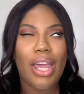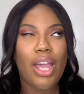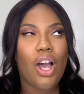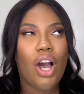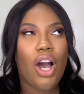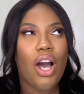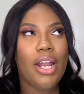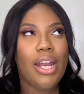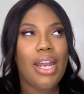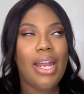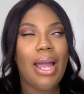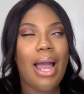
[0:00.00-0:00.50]

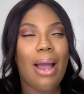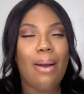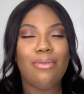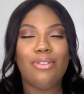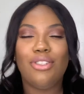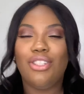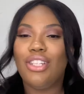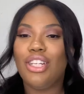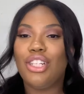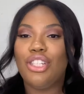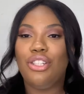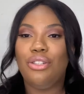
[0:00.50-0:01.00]
on it, I was
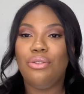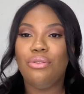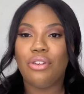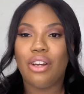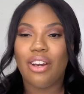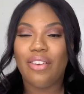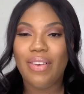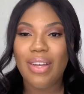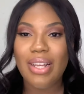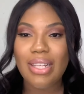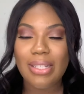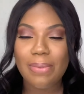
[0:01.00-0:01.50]
just like too
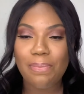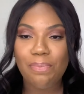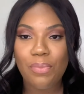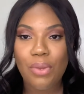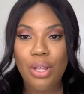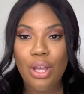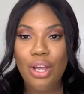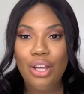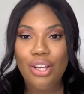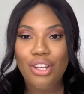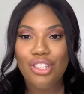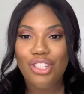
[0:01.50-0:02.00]
nervous.
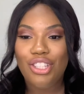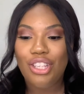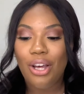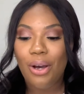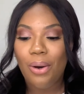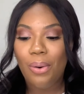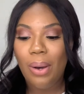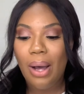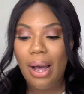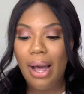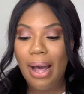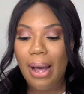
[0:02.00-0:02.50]

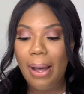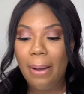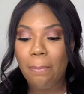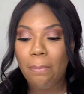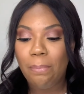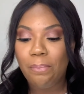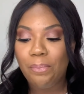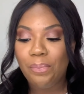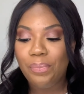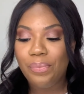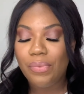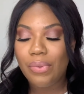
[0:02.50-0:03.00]
So
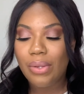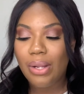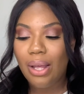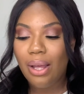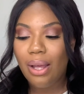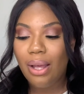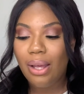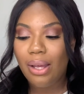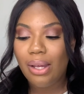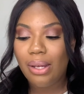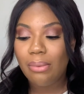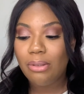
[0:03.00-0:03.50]
um,
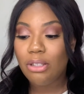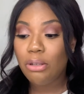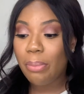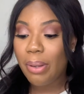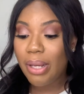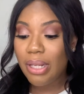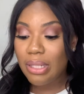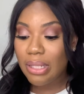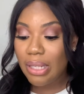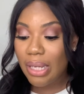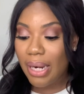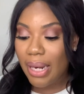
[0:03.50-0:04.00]
so
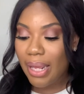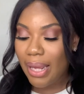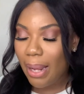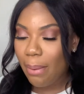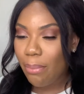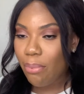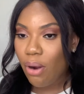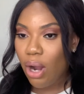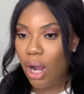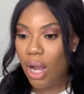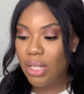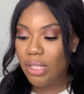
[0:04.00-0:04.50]
basically it didn't
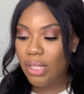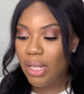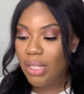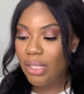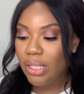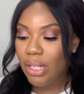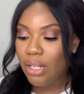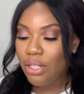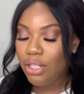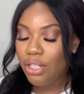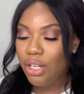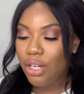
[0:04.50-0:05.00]
get processed
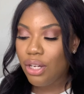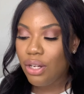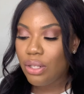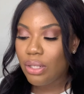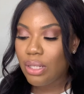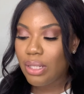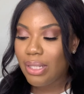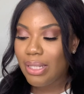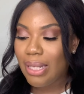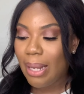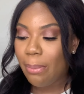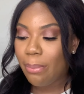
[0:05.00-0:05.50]
until
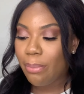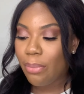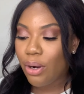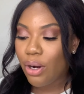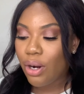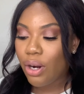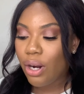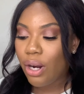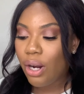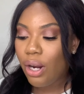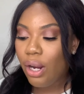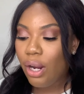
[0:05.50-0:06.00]

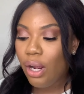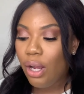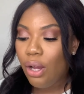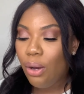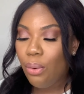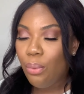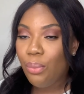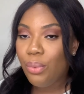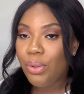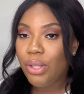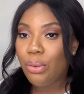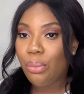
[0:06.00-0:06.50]
December.
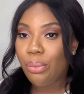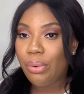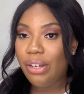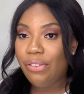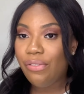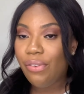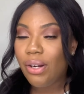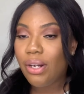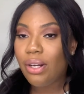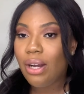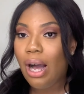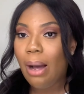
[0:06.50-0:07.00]
The
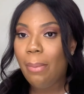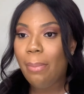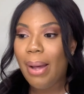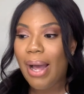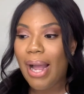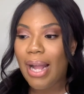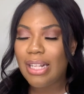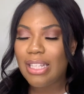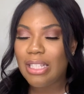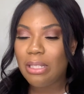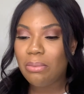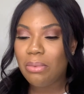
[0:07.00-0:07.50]
refund got
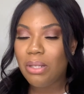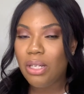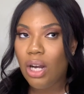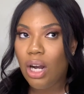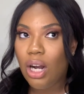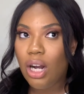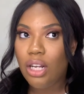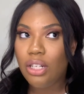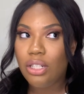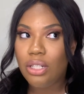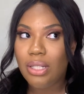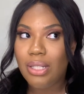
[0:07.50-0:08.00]
back to me
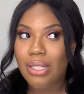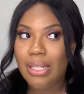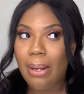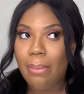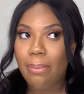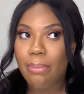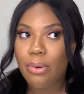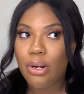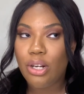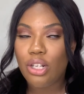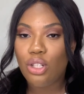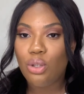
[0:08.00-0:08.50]
on
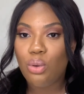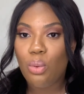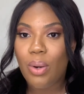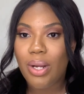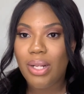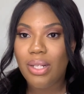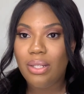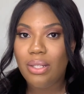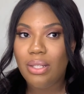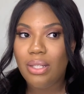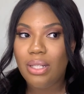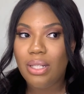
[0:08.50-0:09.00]
December
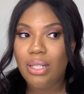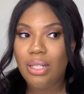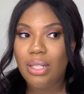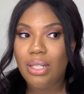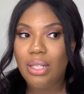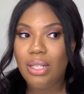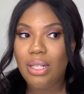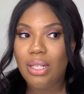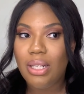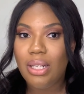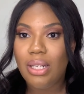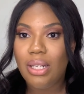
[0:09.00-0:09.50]

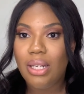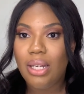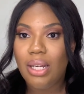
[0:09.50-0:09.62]
20